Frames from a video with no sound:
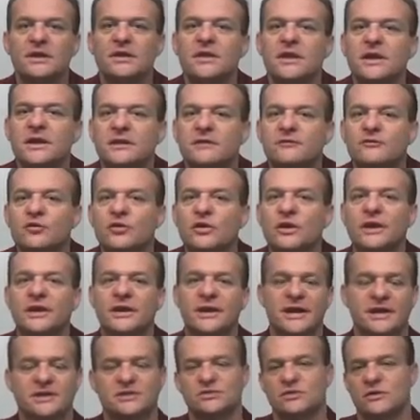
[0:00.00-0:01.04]
think of drilling
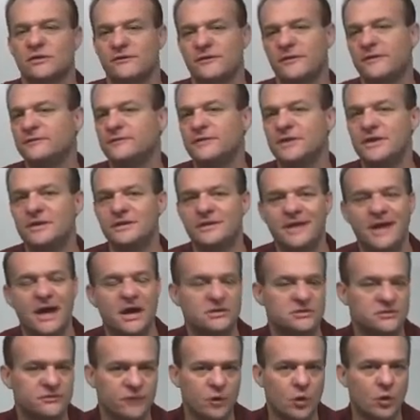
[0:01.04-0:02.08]
next to a
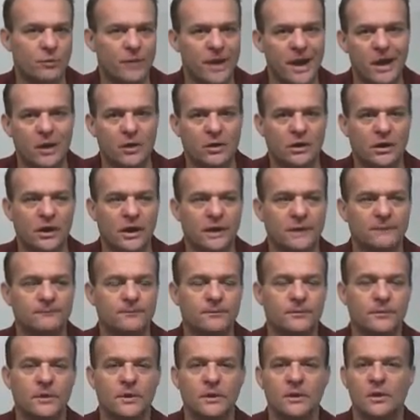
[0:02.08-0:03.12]
15,000 volt power line.
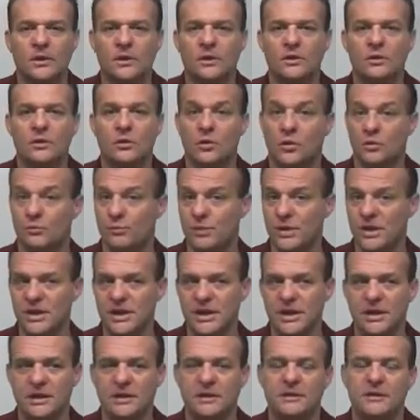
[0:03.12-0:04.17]
Or
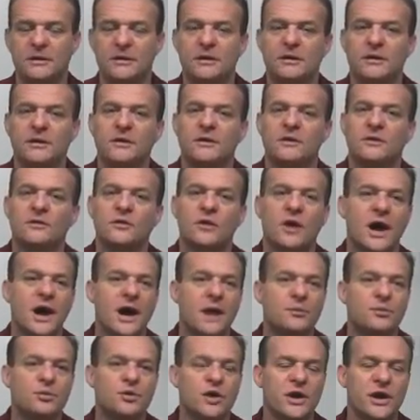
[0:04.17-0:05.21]
B, they're
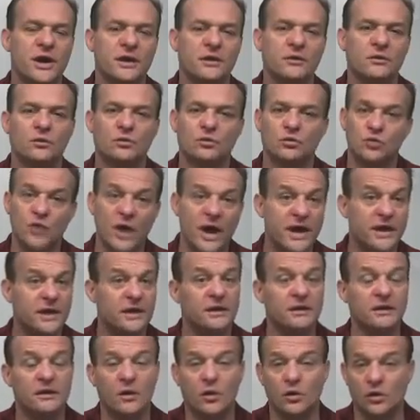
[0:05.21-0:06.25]
operating right
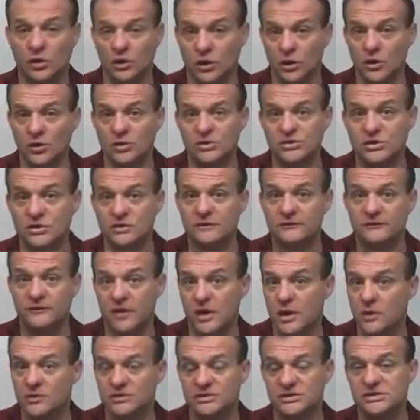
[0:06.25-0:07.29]
or close to the
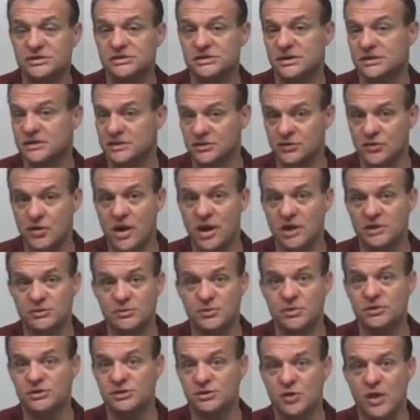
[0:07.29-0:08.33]
frequencies that the
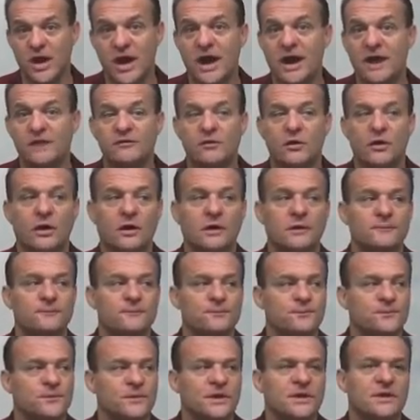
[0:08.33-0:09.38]
transmitters you have are.
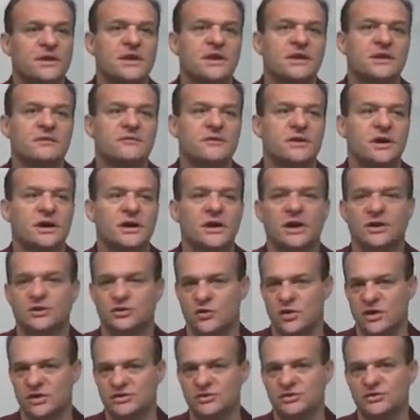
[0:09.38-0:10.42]
Think of a
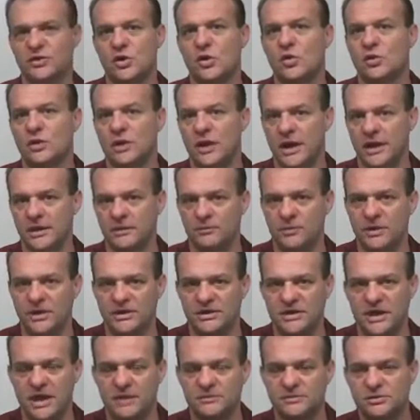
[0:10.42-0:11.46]
tracer tone line. Many
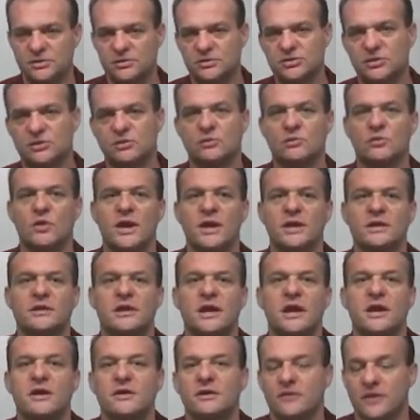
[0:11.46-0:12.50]
times those are right
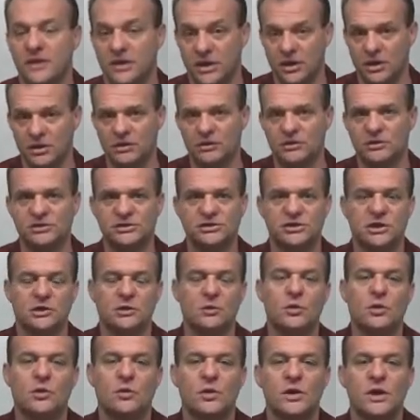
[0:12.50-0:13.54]
down in the kilohertz
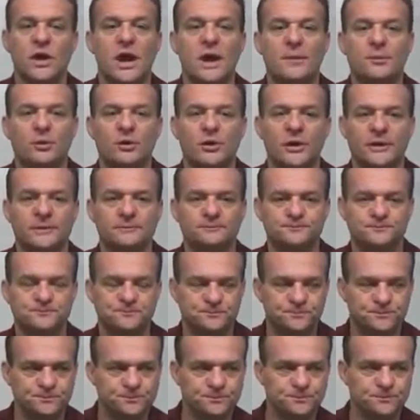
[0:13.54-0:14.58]
signal where we operate.
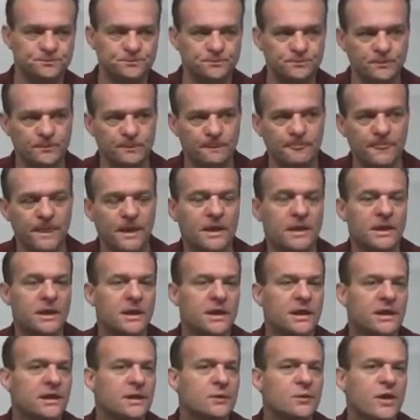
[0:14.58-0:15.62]

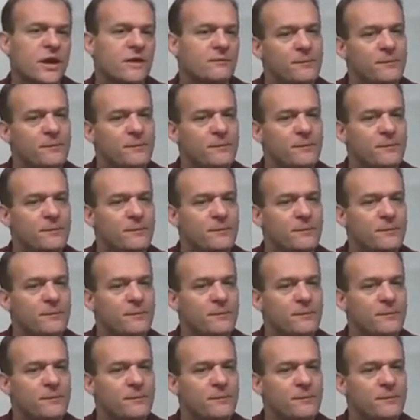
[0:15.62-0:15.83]
Then we